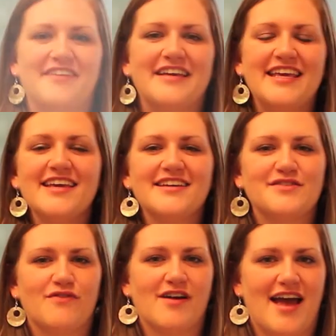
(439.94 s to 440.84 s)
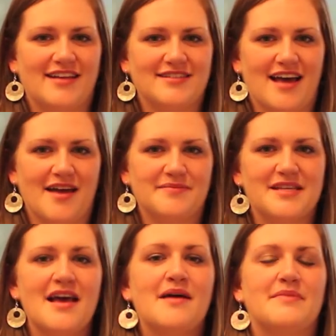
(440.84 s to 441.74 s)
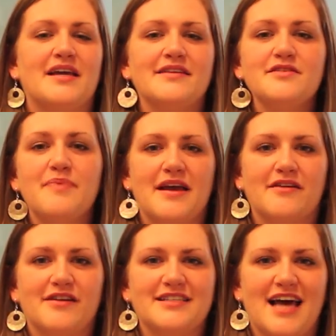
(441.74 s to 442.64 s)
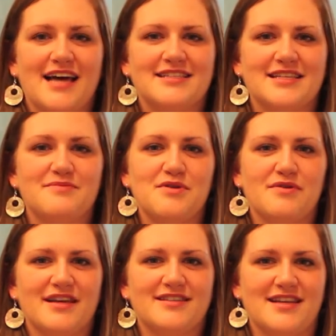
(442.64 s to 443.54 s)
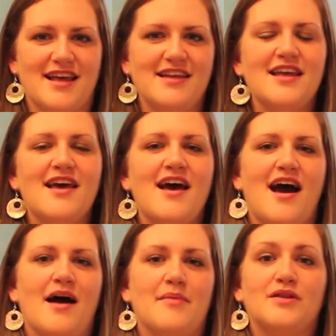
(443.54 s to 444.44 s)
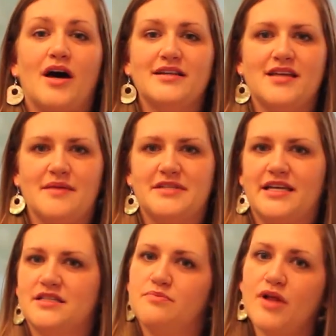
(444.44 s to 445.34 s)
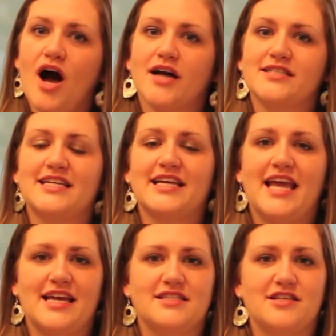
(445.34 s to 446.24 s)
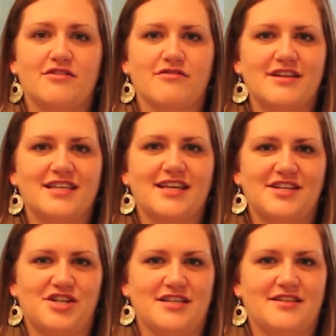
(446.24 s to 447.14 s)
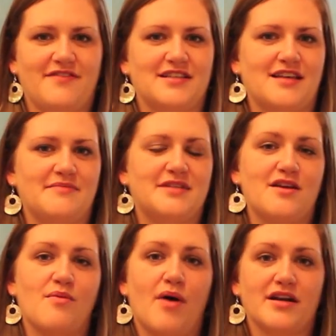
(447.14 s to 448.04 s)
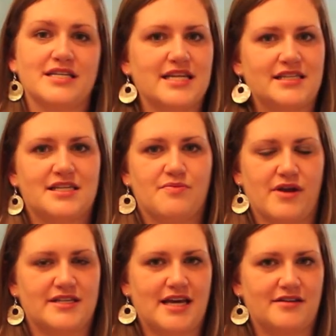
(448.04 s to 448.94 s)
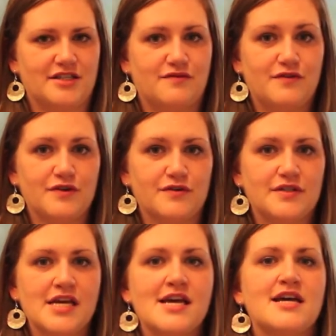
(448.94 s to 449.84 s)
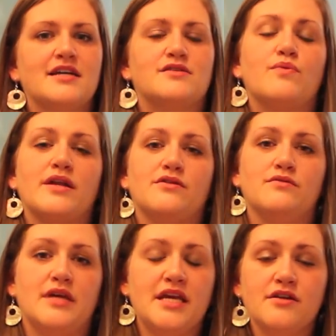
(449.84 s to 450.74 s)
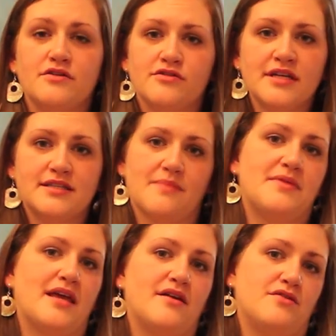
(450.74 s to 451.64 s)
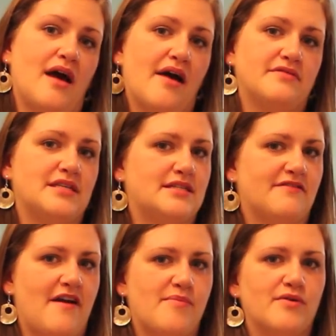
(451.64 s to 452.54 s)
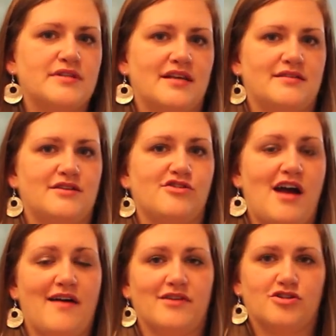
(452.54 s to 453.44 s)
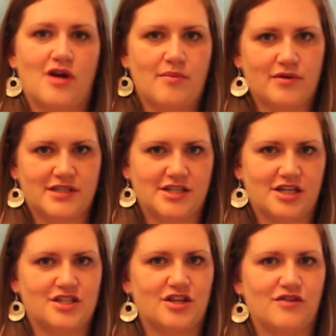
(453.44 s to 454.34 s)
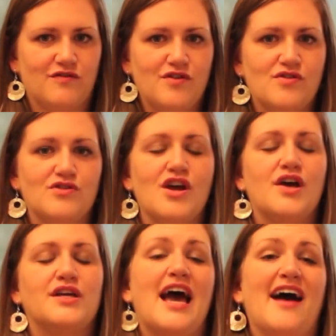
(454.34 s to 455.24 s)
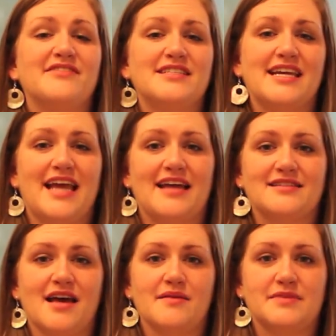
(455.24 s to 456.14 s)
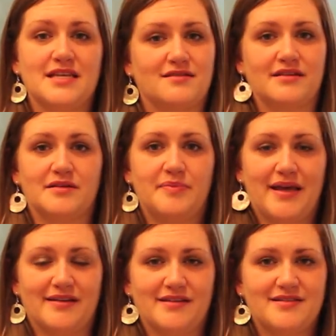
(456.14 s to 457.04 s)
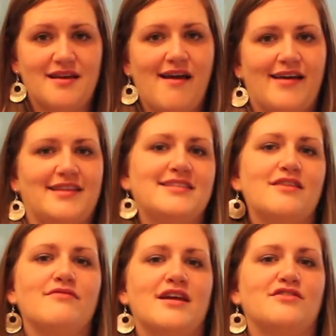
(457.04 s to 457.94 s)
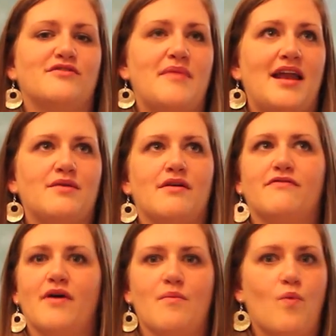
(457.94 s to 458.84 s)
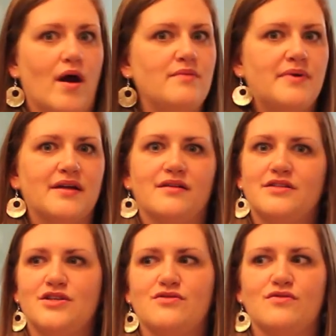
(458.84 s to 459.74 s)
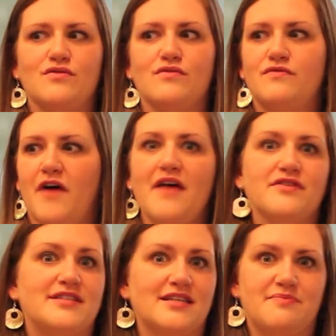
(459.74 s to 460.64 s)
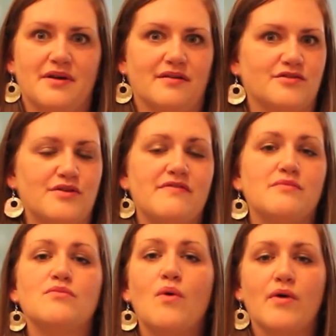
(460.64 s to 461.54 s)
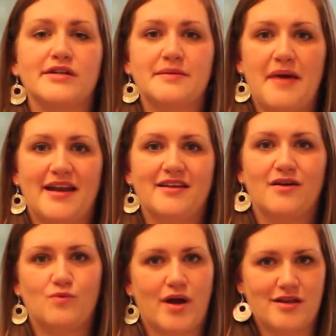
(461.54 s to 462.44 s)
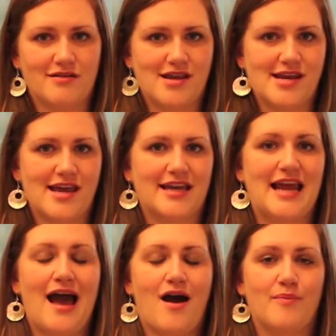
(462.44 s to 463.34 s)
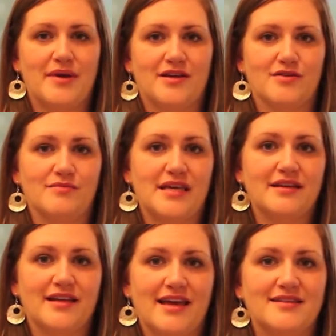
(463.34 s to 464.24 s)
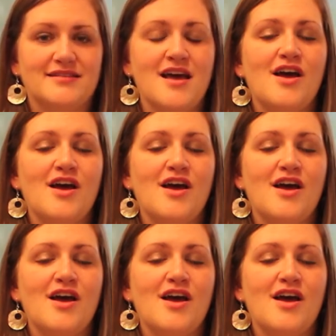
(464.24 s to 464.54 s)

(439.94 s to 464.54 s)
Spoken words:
Now, E is for enzymes. Because your pancreas has this mucus in it, a lot of times it gets blocked and it can't secrete the digestive enzymes that your body needs to break down its food. So when you eat or drink something and you have cystic fibrosis and you're having trouble digesting your food, you have to take enzymes in little pills. And this can range from anywhere from 1 pill to 5 or 6 pills or even more, depending on what you're eating and how big your meal is.